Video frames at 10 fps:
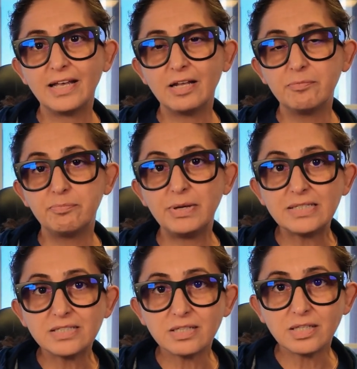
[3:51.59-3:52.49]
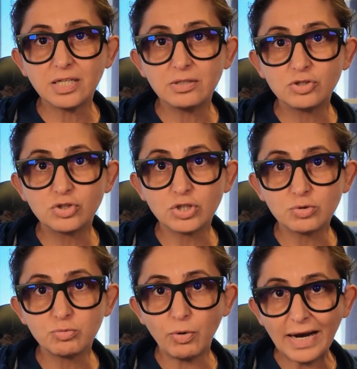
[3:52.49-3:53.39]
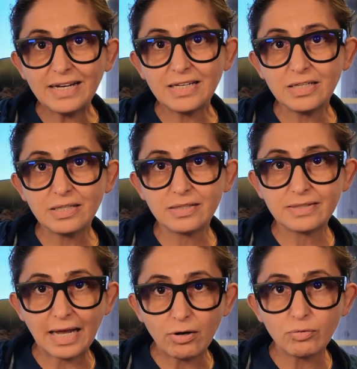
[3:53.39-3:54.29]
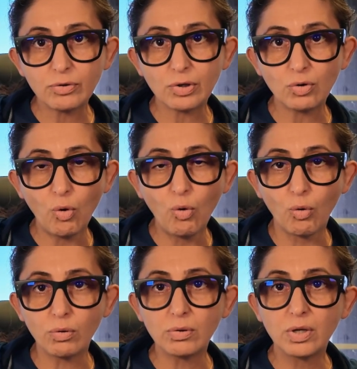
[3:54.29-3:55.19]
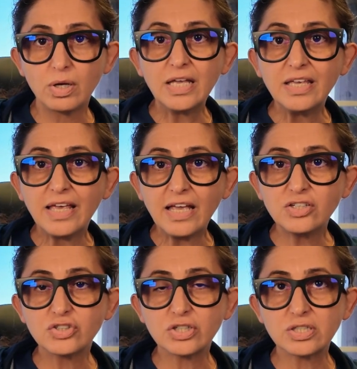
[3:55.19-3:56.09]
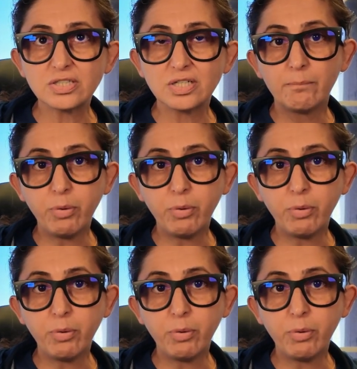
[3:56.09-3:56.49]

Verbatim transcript: And basically just writing down the goal engages